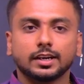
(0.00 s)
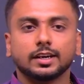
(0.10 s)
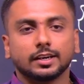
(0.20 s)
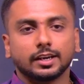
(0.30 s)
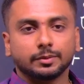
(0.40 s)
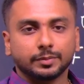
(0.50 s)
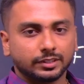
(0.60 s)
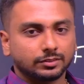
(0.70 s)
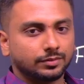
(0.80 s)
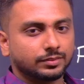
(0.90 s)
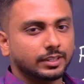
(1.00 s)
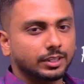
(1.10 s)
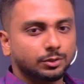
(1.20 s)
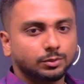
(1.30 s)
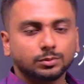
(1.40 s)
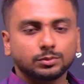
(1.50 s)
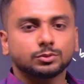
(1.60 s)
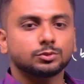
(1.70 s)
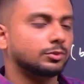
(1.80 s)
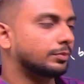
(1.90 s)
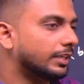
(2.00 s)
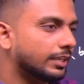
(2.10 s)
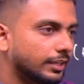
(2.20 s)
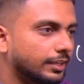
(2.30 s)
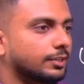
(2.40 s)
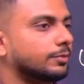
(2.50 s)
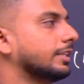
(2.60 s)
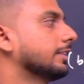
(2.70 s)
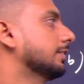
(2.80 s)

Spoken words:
and elements of set 2 should be equal.